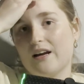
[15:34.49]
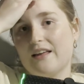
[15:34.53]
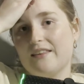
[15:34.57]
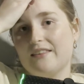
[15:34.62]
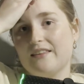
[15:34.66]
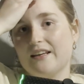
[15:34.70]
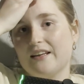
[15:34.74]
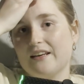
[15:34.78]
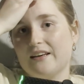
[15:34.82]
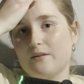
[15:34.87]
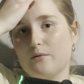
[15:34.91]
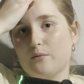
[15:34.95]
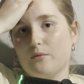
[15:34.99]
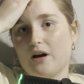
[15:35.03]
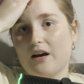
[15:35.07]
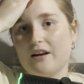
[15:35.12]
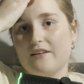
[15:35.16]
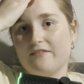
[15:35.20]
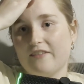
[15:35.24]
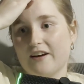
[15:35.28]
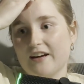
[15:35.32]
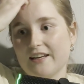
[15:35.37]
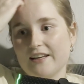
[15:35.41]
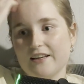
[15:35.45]
and then I'd
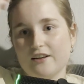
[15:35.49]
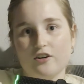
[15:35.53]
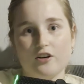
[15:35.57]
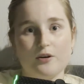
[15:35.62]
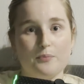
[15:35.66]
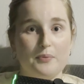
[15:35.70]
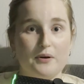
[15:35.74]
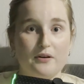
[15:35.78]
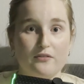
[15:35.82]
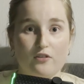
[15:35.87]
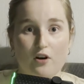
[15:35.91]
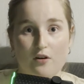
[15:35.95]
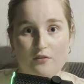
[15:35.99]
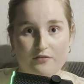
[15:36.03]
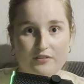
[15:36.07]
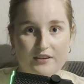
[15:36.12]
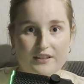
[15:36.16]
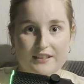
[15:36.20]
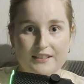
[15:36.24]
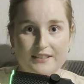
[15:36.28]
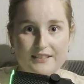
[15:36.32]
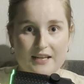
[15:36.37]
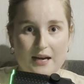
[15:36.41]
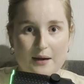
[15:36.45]
finally got a bit of
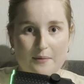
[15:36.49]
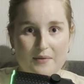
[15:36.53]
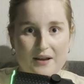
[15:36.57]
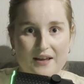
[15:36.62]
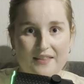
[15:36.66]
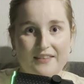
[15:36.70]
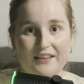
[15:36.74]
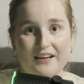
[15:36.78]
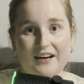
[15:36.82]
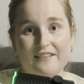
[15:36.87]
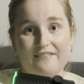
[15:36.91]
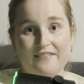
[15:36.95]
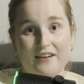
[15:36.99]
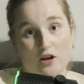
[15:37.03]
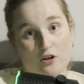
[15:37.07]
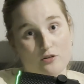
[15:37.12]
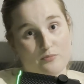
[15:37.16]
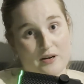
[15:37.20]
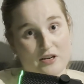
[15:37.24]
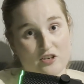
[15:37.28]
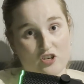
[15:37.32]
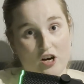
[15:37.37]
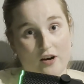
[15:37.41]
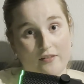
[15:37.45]
confidence up, and then I failed
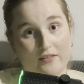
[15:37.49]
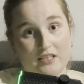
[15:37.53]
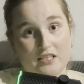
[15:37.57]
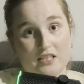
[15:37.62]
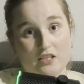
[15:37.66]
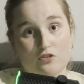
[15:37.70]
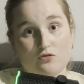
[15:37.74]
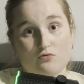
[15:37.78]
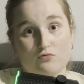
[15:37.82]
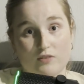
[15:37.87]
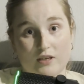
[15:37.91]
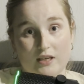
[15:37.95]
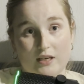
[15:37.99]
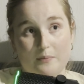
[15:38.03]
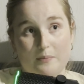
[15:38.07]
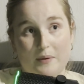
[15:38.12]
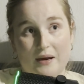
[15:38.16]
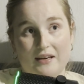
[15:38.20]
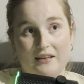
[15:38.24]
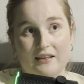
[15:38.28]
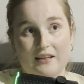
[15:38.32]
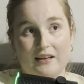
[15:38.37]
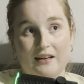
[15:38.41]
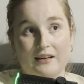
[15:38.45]
my driving test really
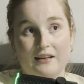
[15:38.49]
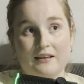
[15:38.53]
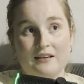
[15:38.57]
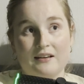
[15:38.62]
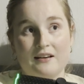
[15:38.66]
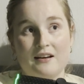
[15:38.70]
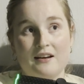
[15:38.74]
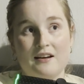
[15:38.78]
badly.